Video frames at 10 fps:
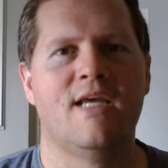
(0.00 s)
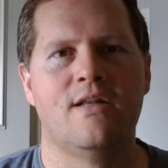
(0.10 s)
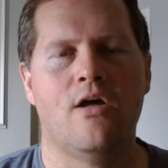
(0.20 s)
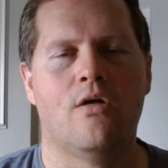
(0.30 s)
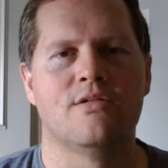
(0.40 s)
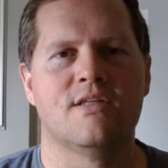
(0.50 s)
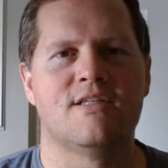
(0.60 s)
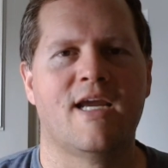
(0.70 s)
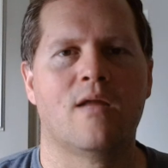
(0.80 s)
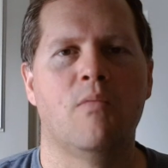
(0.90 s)
$10 the
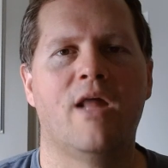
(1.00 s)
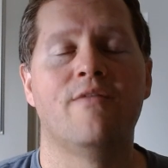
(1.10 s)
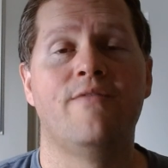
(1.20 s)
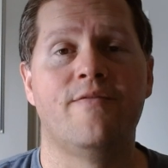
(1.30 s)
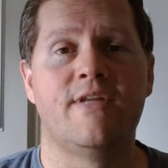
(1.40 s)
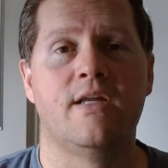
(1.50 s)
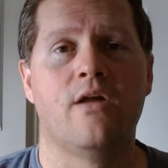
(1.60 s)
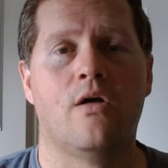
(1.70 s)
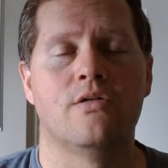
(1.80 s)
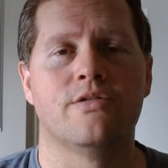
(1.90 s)
second month,
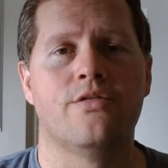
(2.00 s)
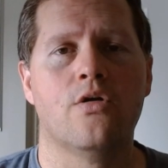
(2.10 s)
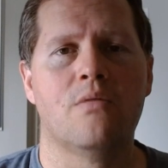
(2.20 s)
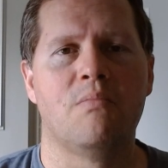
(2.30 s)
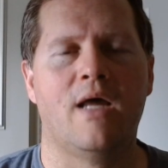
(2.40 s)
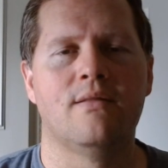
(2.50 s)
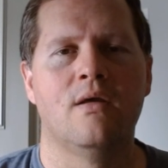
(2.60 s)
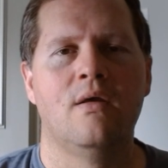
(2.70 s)
$15 the third month.